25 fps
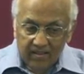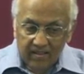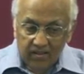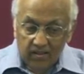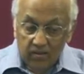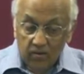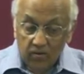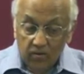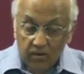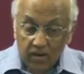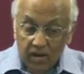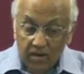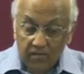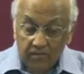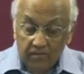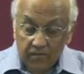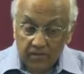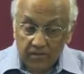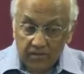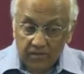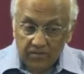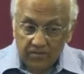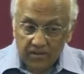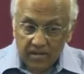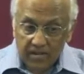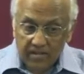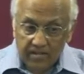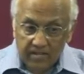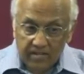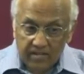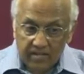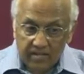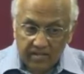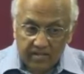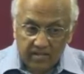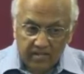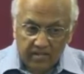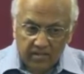You know, when I first read
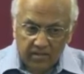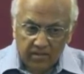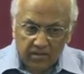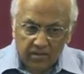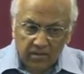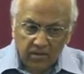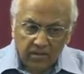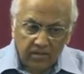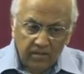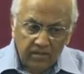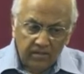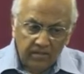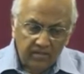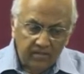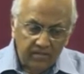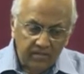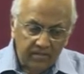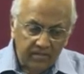this, I said, Lord,